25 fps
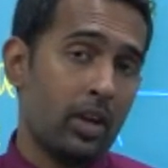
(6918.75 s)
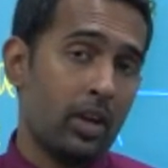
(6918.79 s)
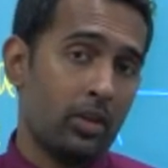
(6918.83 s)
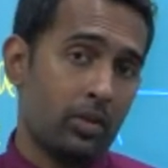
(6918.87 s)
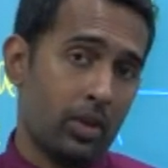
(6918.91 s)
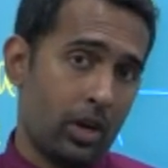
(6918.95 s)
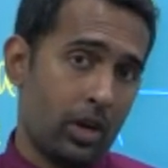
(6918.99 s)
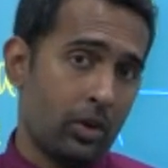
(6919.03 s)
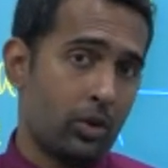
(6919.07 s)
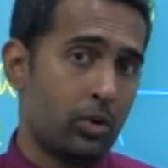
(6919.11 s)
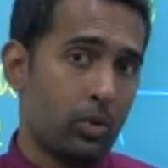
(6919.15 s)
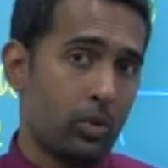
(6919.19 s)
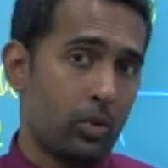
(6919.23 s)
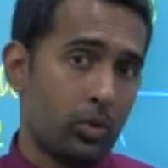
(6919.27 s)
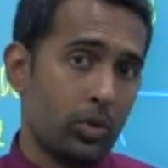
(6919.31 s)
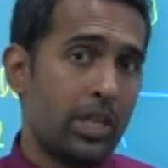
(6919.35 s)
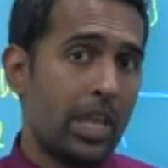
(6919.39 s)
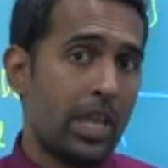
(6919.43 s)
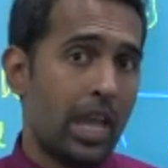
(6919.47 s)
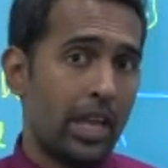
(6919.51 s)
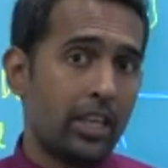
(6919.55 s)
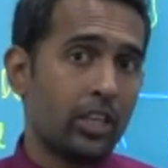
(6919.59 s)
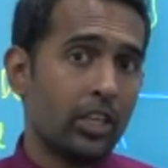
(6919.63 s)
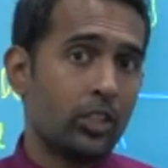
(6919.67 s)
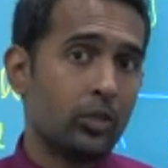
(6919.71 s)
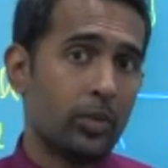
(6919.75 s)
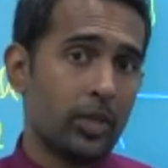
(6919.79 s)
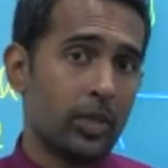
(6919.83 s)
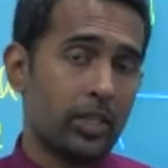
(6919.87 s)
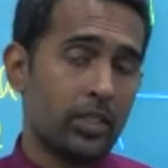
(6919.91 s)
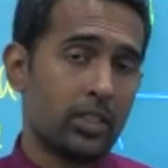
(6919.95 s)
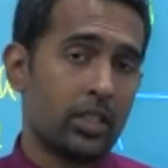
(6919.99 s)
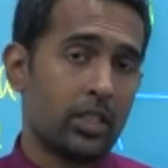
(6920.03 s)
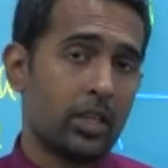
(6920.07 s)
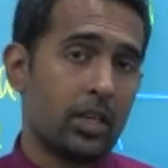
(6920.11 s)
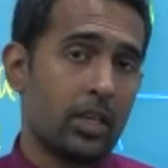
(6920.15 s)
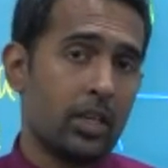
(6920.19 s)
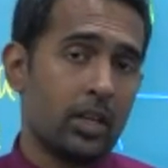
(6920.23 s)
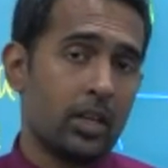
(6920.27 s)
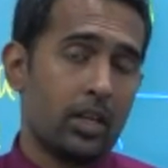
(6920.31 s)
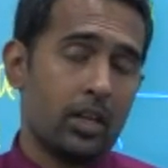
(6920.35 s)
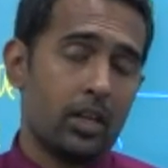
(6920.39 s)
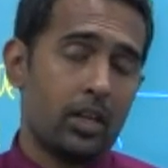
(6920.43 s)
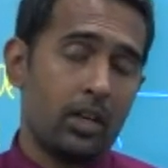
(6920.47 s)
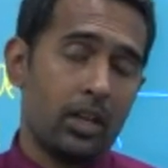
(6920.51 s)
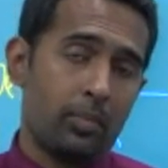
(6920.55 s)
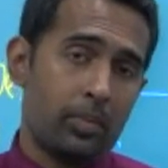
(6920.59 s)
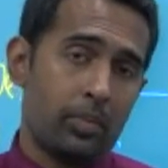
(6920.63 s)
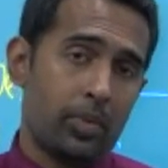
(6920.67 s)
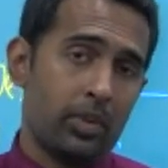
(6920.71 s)
You have to do the adjustments,
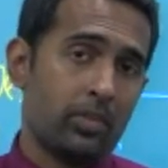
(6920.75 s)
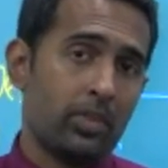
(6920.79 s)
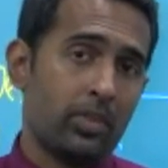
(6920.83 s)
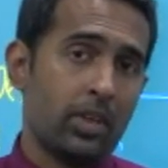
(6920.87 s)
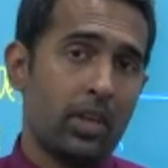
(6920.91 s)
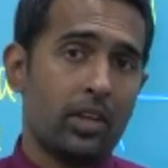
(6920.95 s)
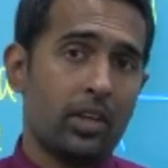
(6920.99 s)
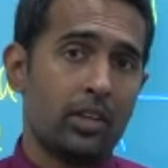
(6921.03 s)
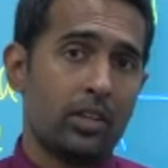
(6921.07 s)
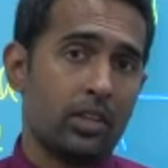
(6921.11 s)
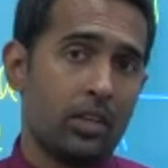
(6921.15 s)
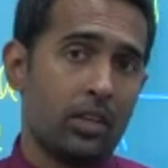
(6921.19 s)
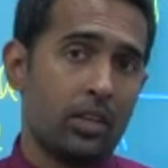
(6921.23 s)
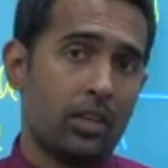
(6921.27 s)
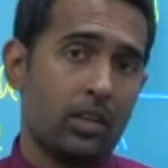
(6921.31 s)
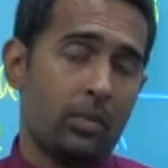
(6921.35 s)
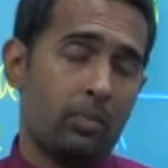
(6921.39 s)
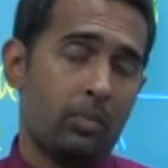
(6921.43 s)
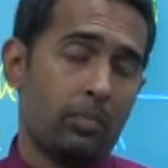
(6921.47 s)
depreciation,